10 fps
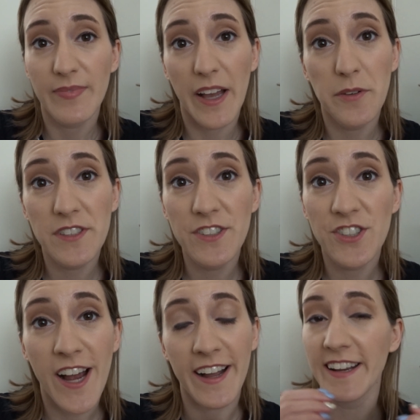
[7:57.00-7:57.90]
I was in
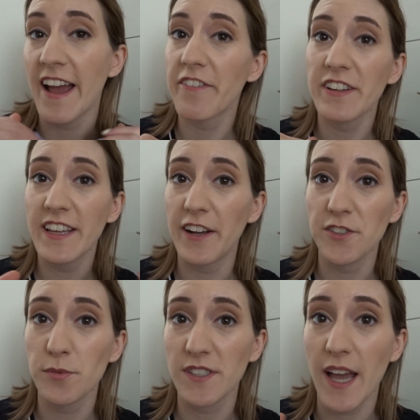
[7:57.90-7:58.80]
shock, and everything
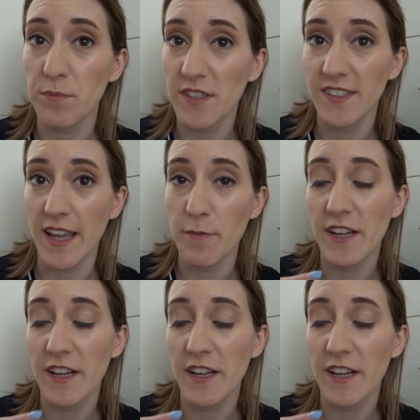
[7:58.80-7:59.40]
else was kept the same.